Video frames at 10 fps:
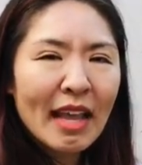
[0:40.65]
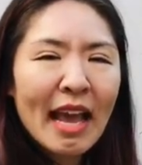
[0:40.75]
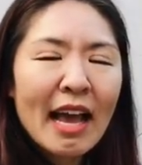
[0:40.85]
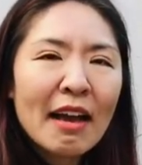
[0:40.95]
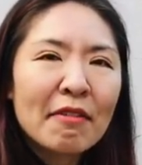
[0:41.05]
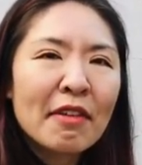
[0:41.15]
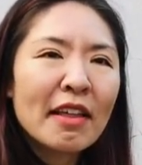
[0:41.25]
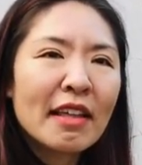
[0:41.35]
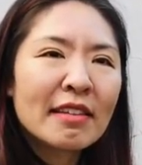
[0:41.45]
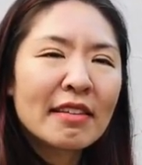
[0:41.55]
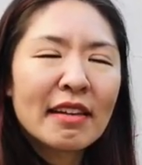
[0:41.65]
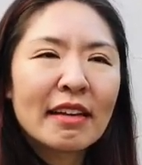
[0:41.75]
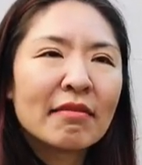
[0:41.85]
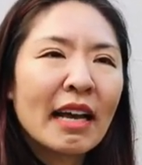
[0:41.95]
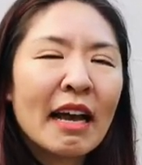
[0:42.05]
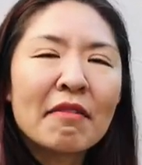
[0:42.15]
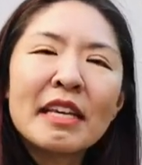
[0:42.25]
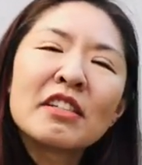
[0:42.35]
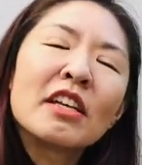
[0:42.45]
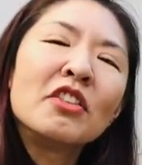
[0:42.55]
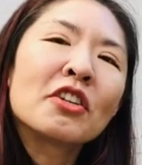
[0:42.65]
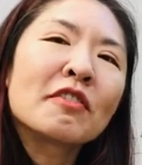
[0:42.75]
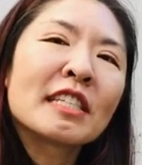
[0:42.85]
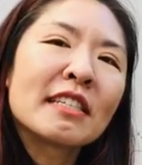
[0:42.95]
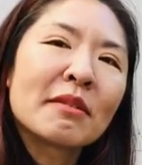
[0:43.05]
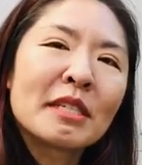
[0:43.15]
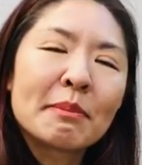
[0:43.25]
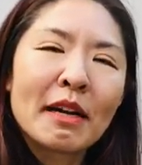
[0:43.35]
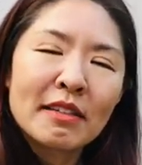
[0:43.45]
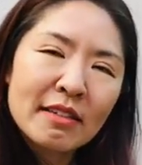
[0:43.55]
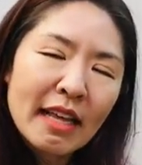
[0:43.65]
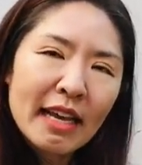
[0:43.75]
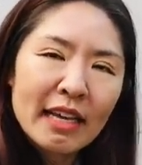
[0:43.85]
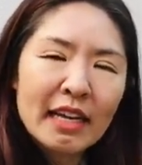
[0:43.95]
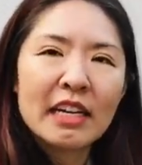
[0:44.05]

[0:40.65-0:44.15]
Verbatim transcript: have have these nervous system responses that